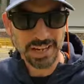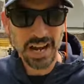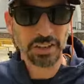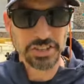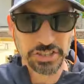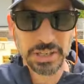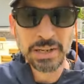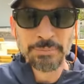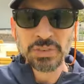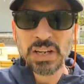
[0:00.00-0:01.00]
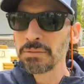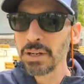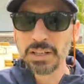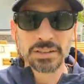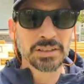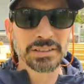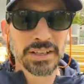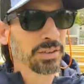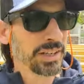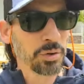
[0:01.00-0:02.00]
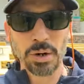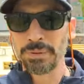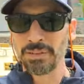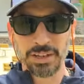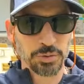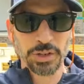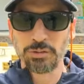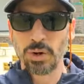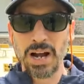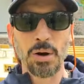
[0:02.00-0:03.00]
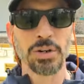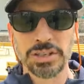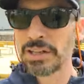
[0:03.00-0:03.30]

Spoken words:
the allergies, but they were open, what, 24 hours?